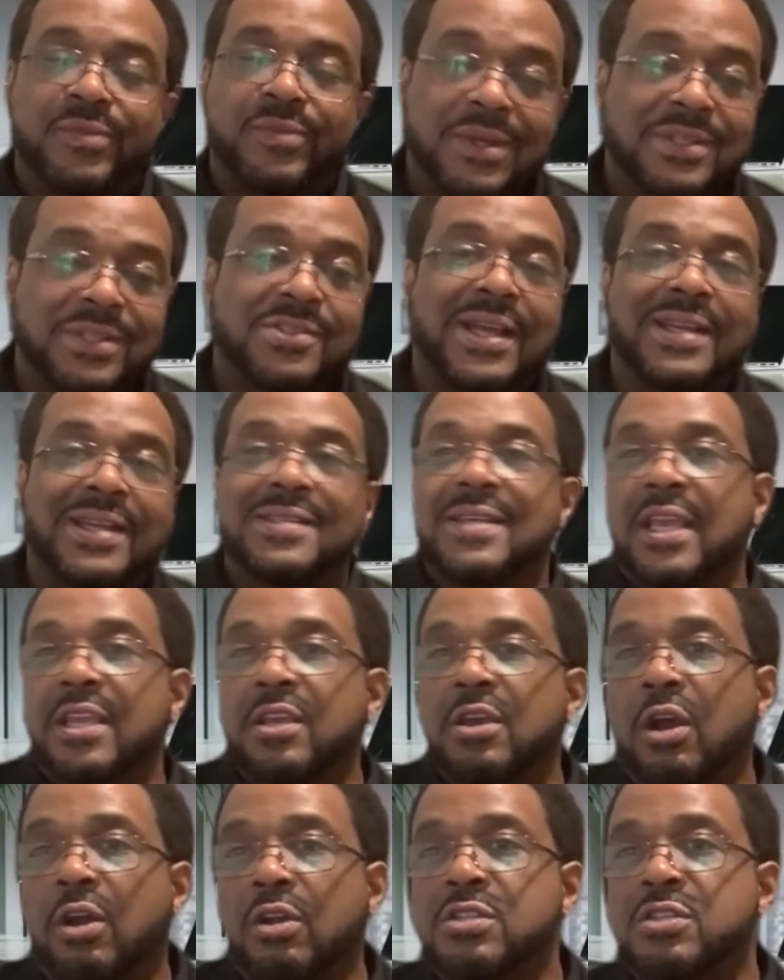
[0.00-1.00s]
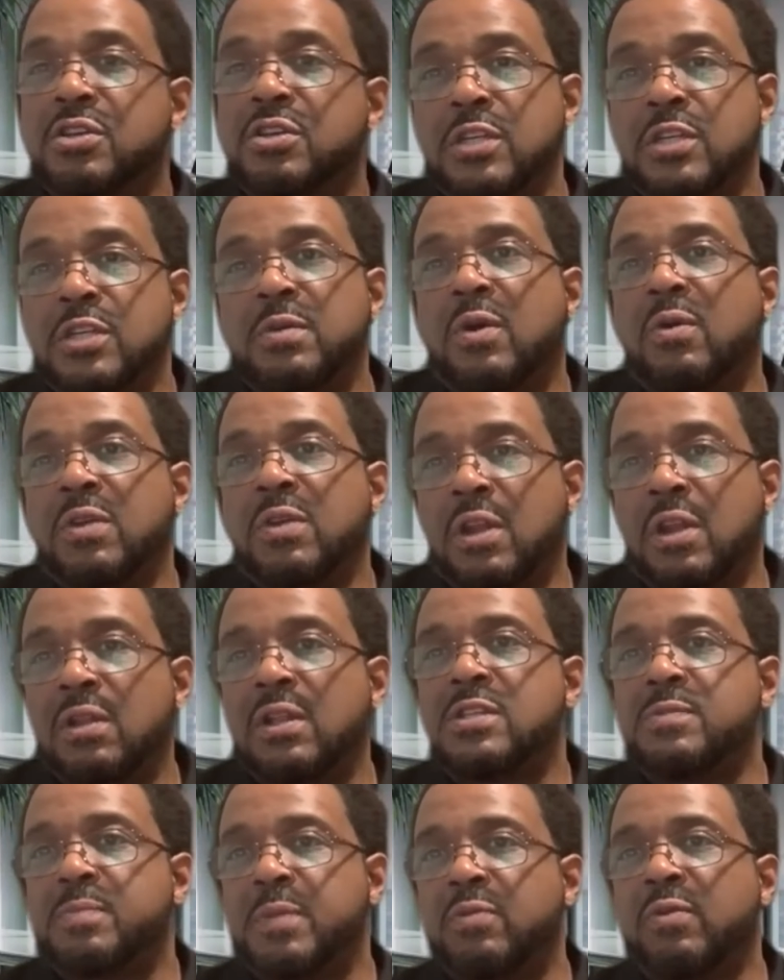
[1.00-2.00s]
I'm sorry to say younger students, but
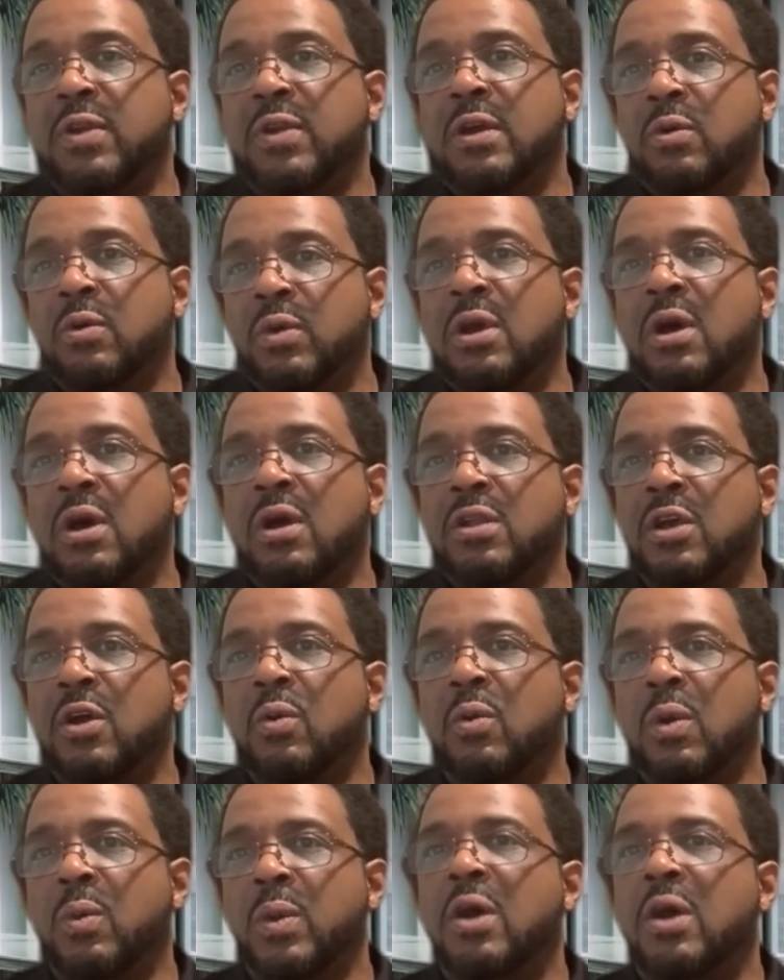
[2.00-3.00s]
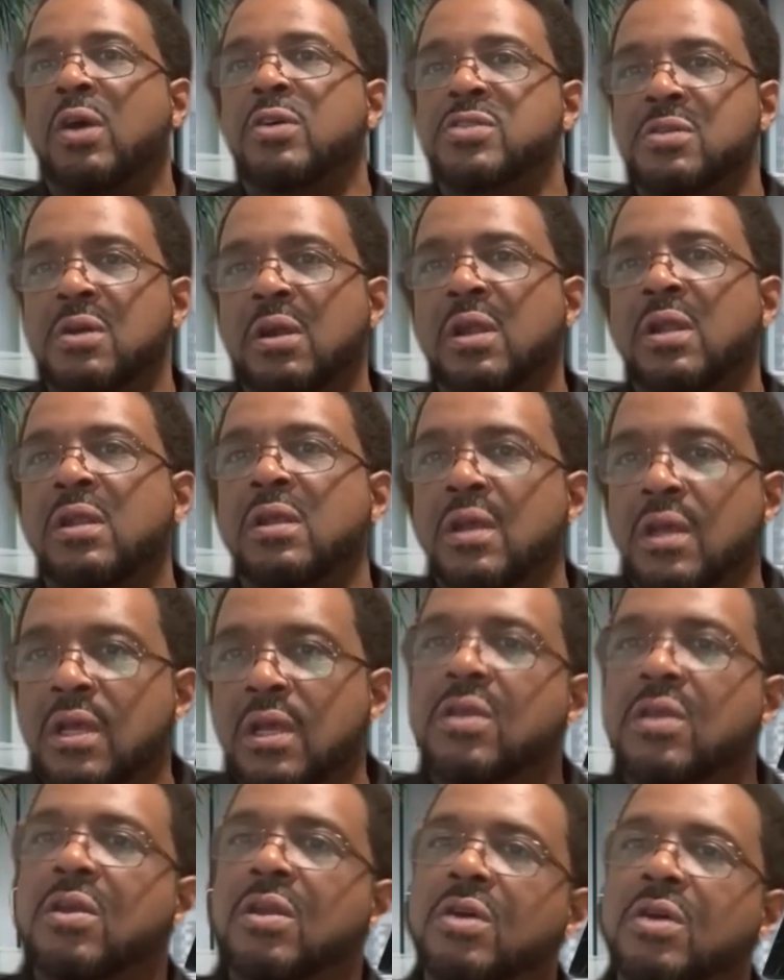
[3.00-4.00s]
let's be real, we all know where we all started,
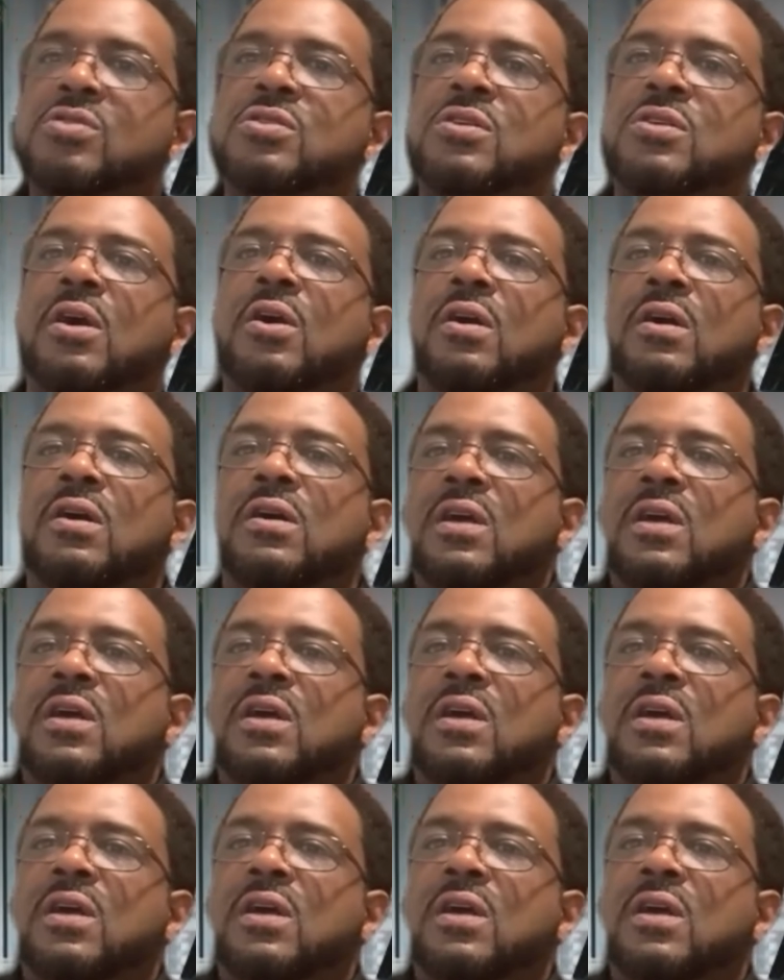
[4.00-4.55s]
So,